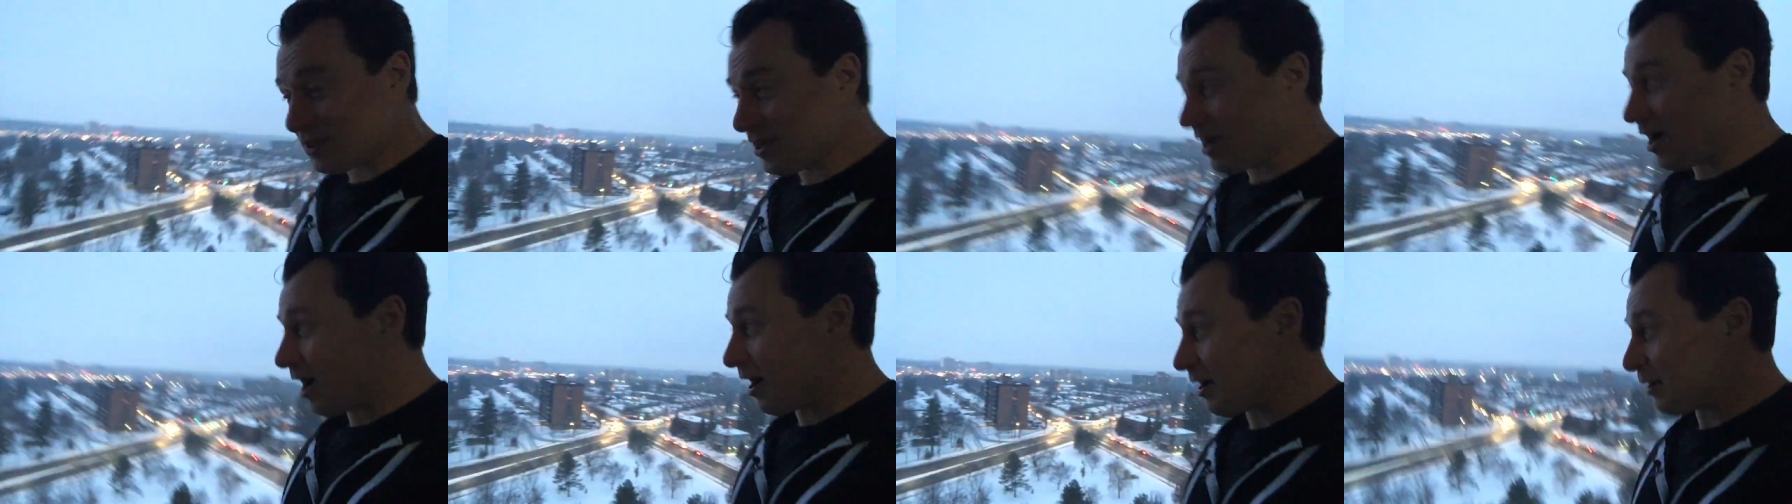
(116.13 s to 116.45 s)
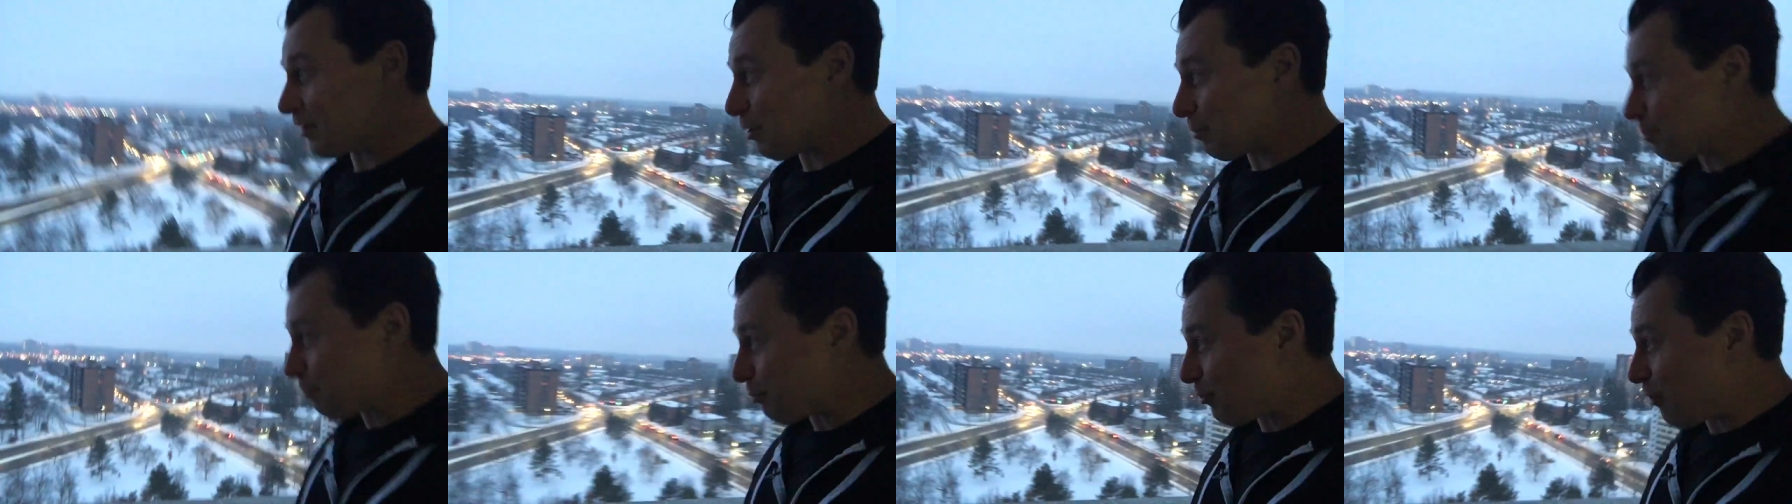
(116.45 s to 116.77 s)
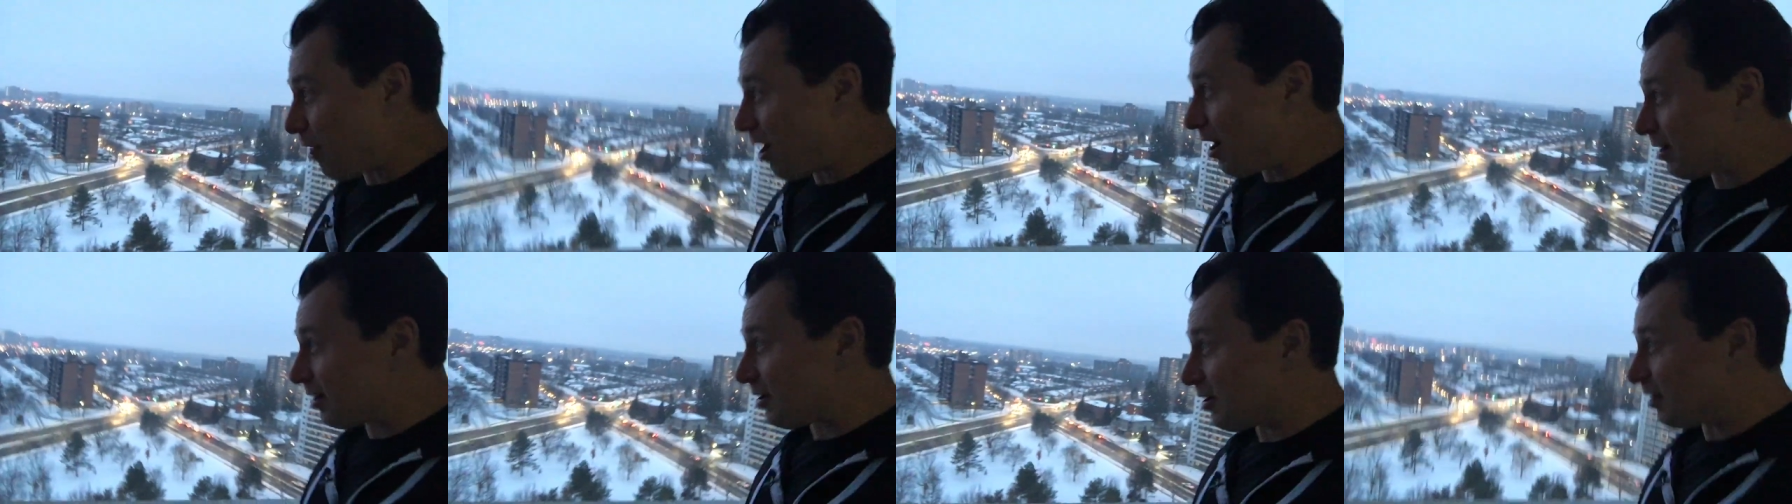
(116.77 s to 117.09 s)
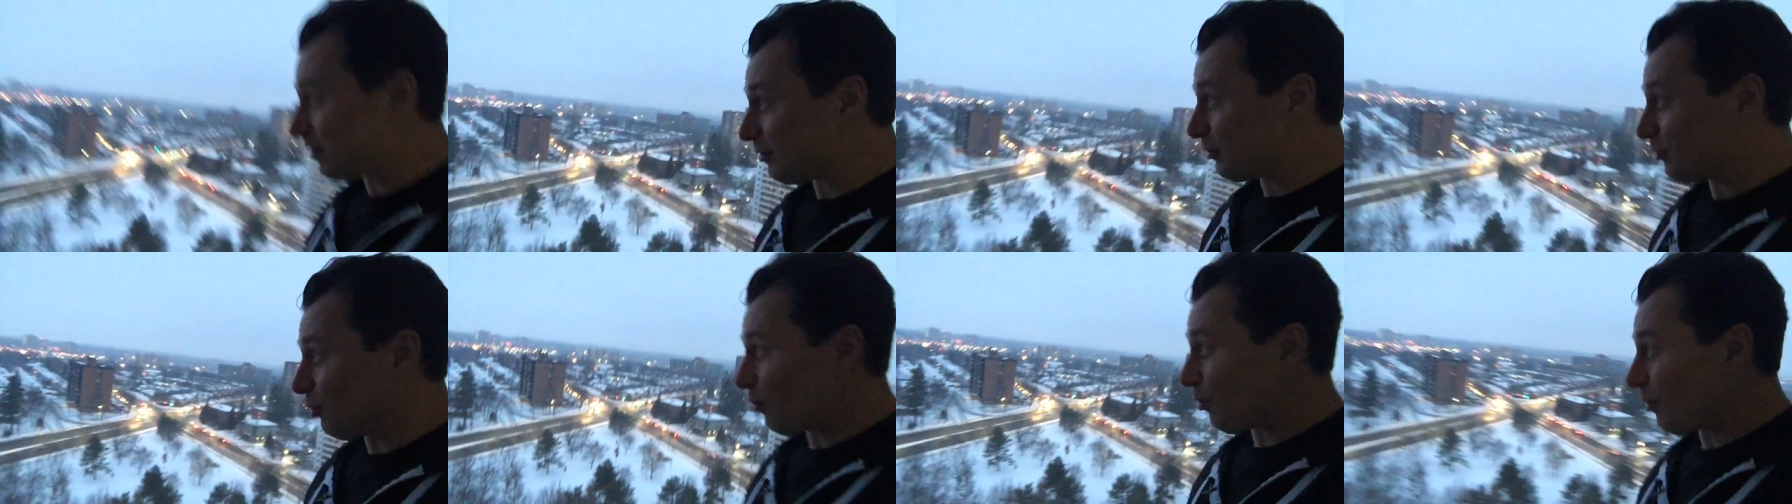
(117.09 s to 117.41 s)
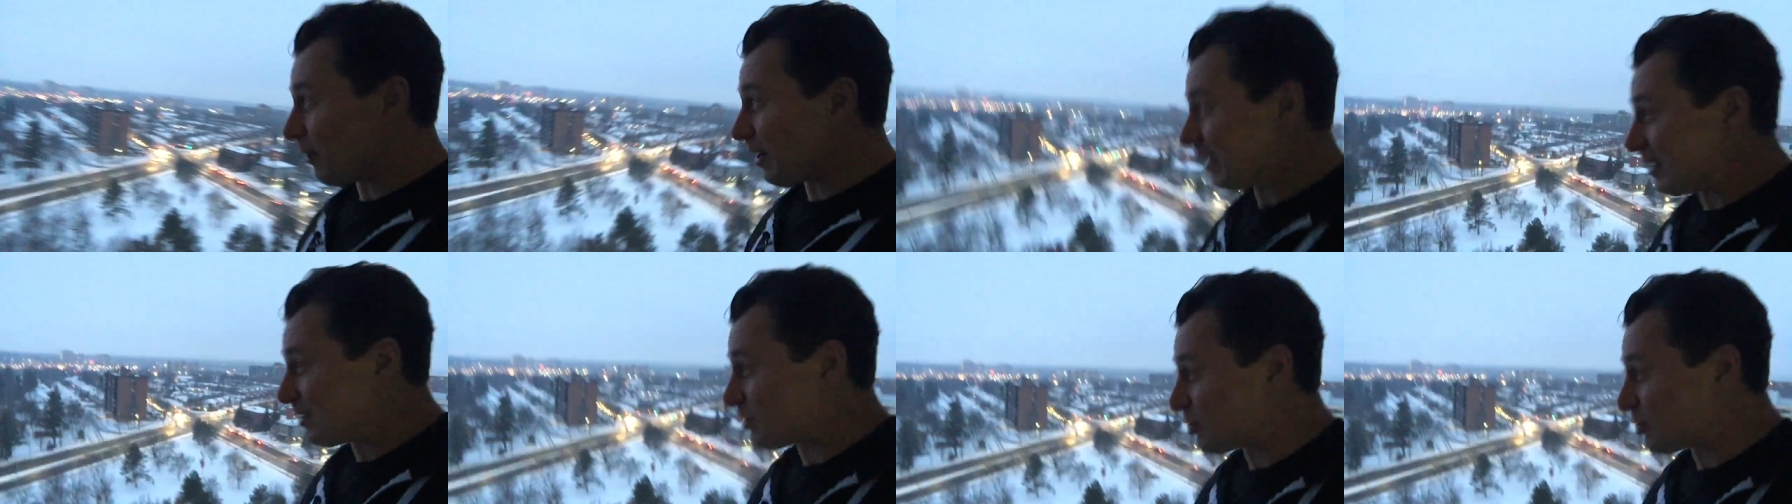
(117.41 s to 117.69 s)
got a product or a